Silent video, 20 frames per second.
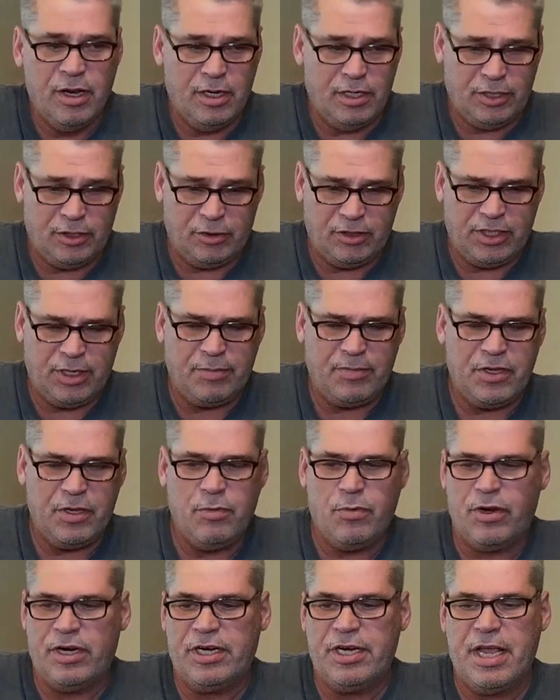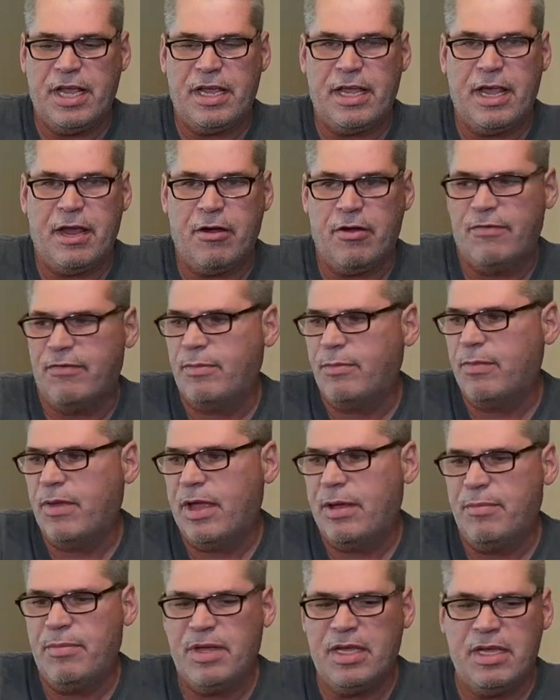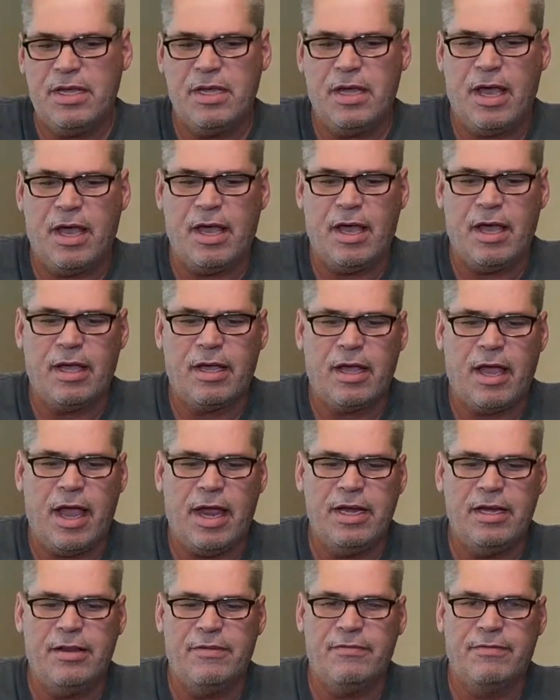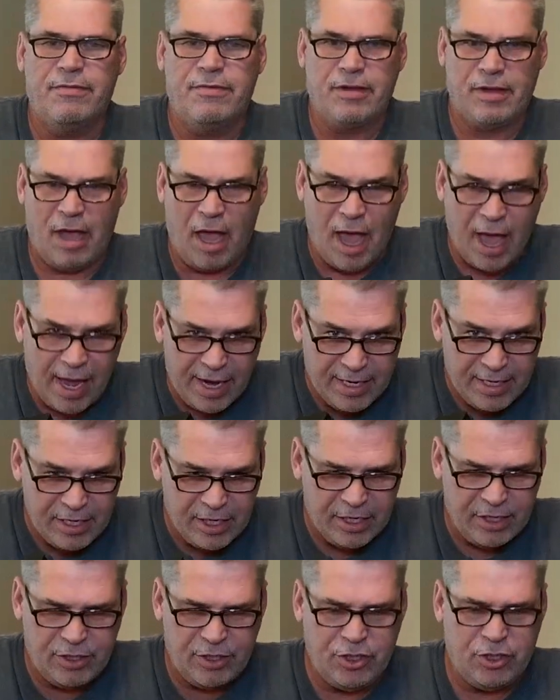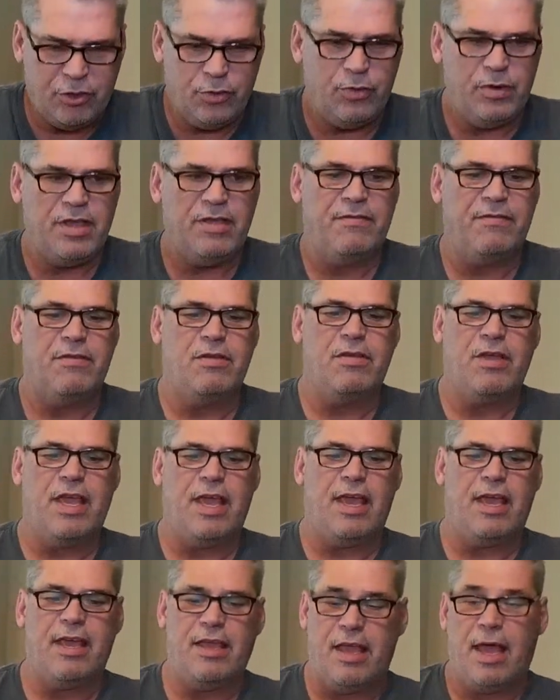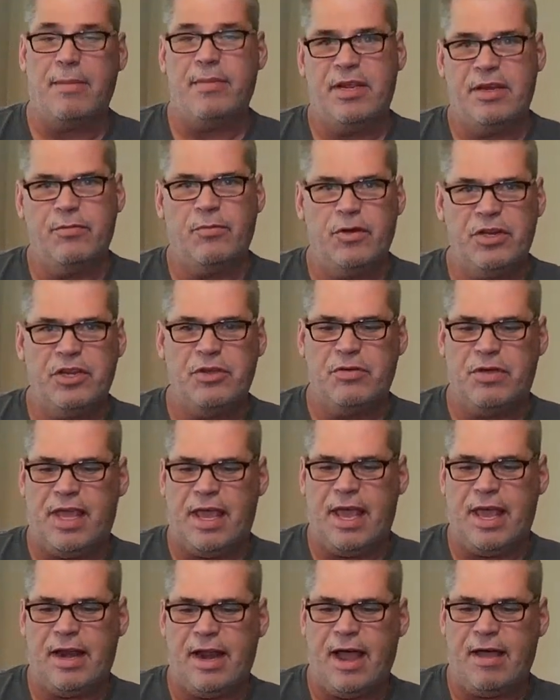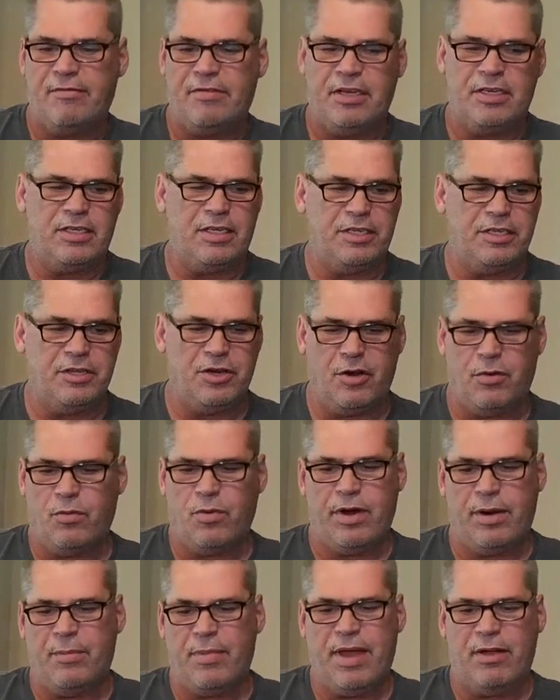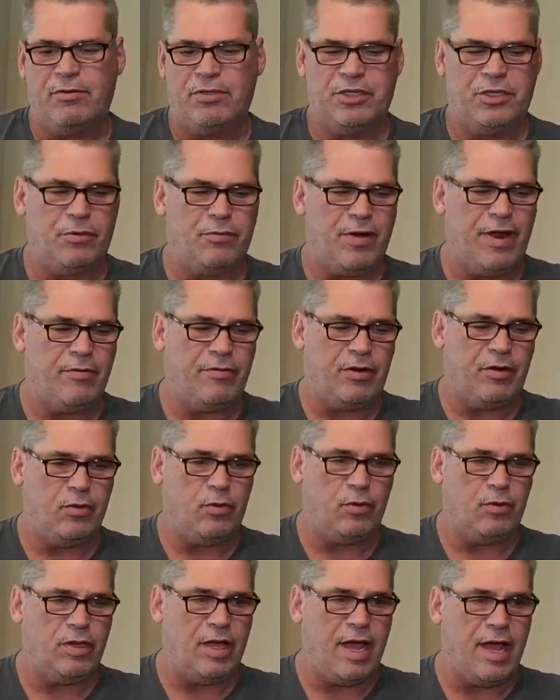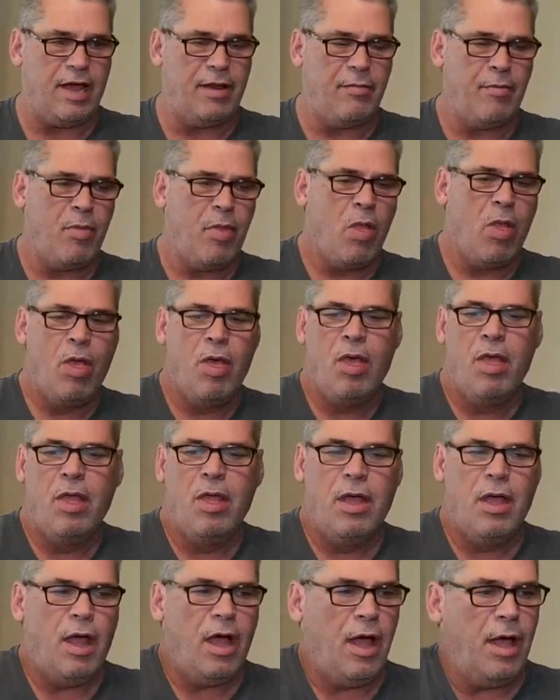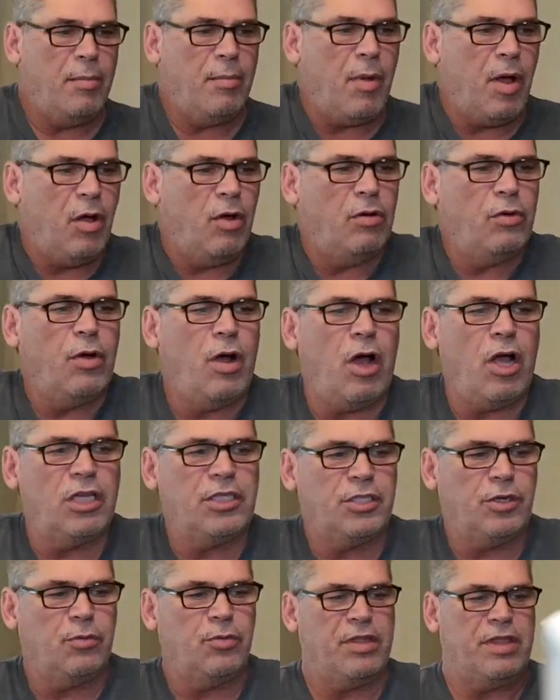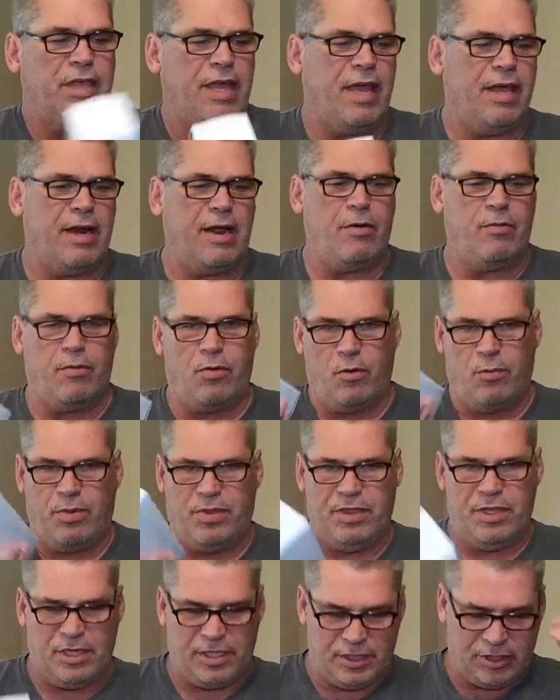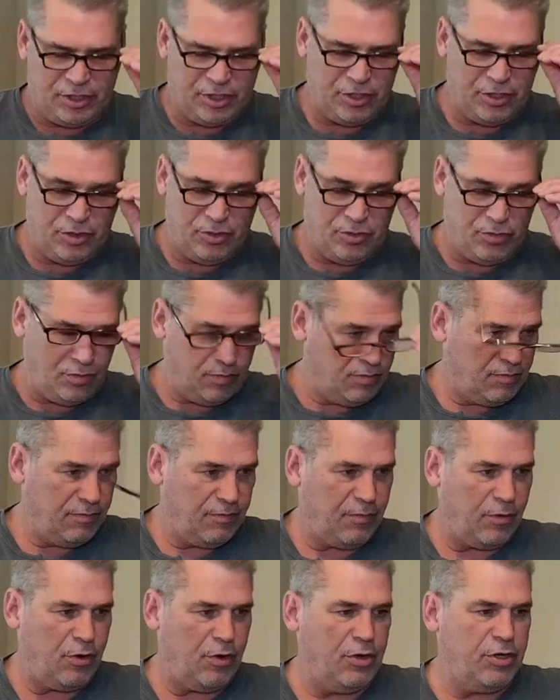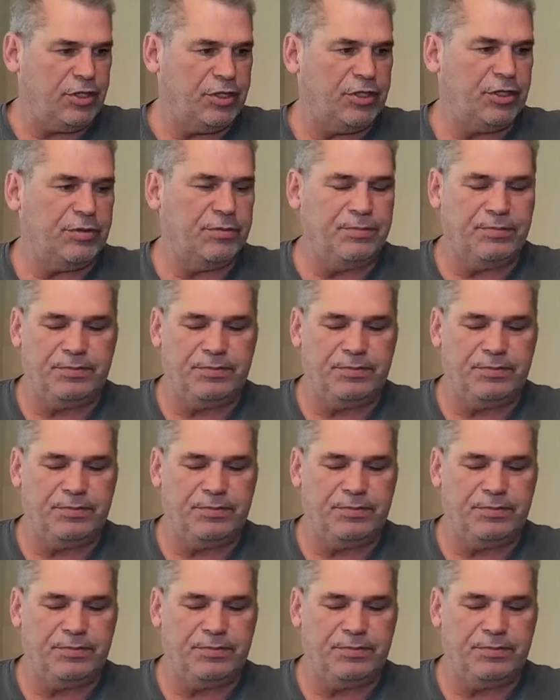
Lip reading: So it's something you want to take care of and be kind to if you can. I mean, when you can, obviously. You don't want to bounce it around a whole lot. Also with that, I'll open this too first.